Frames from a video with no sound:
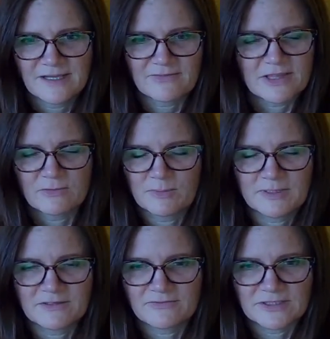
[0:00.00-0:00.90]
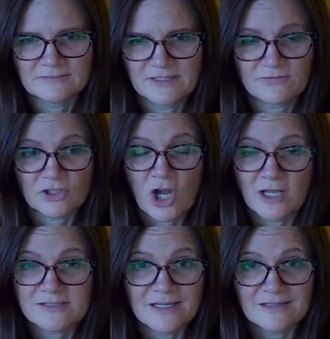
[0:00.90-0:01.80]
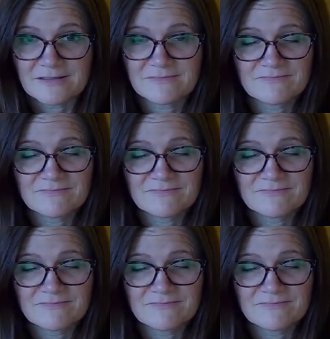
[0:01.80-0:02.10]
Everything would be different content.